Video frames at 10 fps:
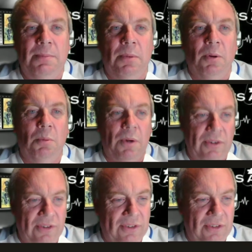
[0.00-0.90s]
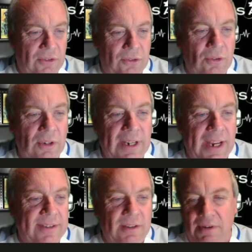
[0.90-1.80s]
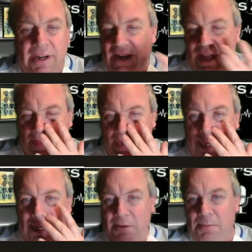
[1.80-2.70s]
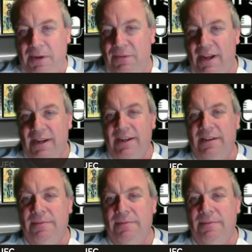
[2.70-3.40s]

But once Tuchel gets it right, I think England will be flying.